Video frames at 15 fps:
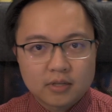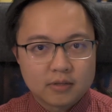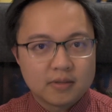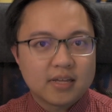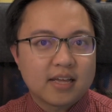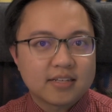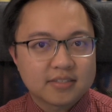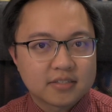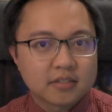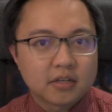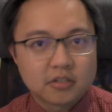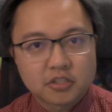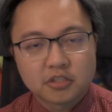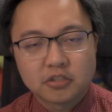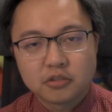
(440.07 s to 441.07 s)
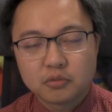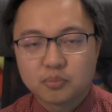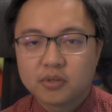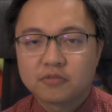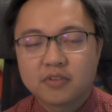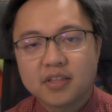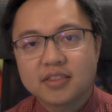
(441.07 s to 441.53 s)
as such, to
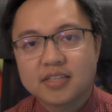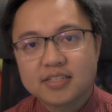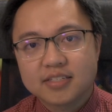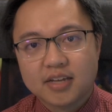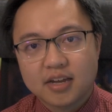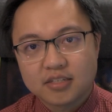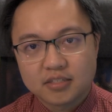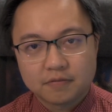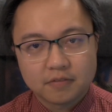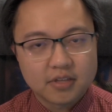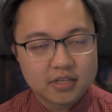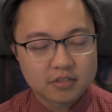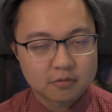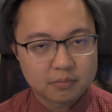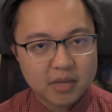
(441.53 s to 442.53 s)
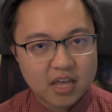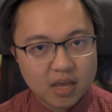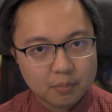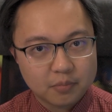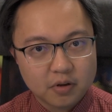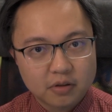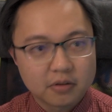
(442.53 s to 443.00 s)
prevent these kinds of things from
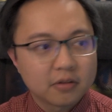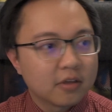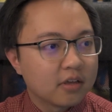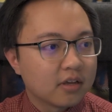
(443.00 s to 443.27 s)
happening,